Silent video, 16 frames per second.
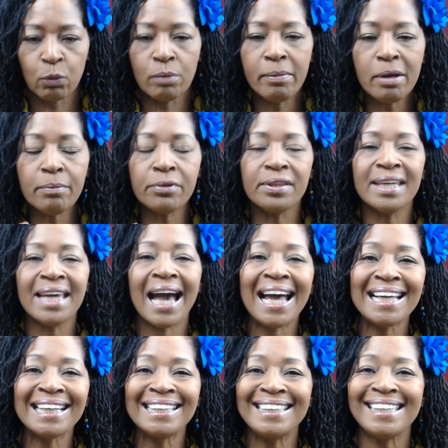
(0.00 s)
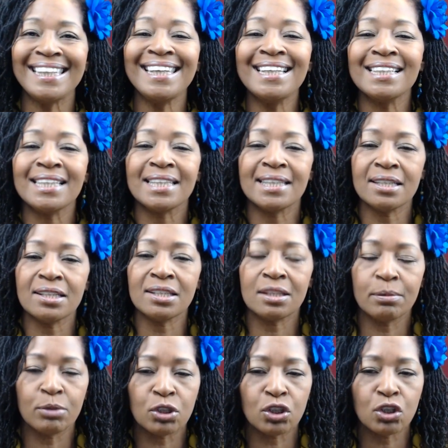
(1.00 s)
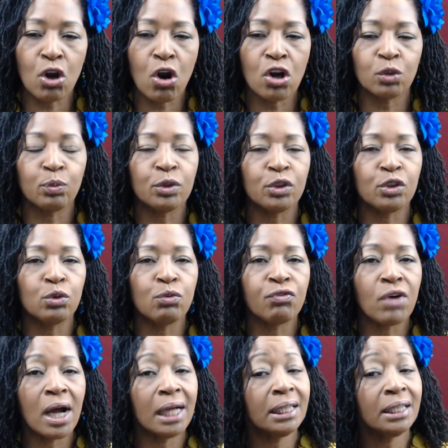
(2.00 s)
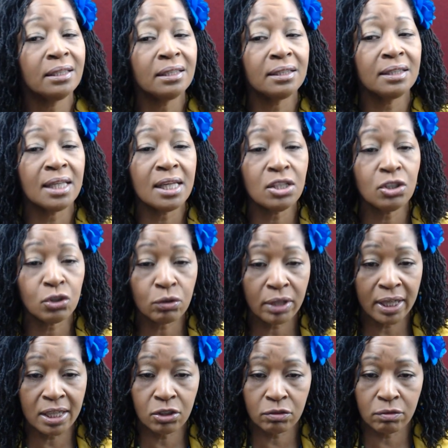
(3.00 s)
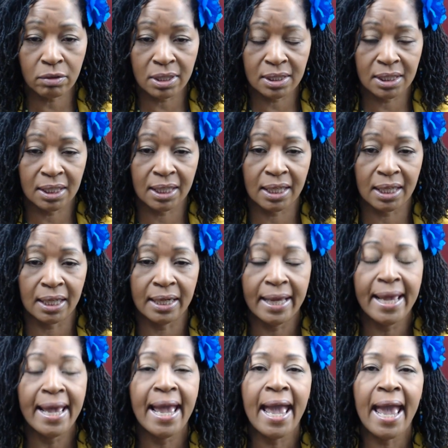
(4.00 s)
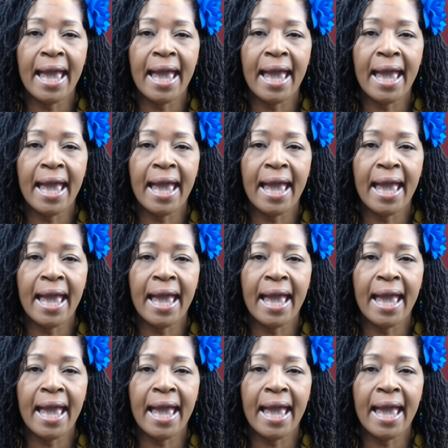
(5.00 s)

Remember, the idea system starts with you finding the things you're interested in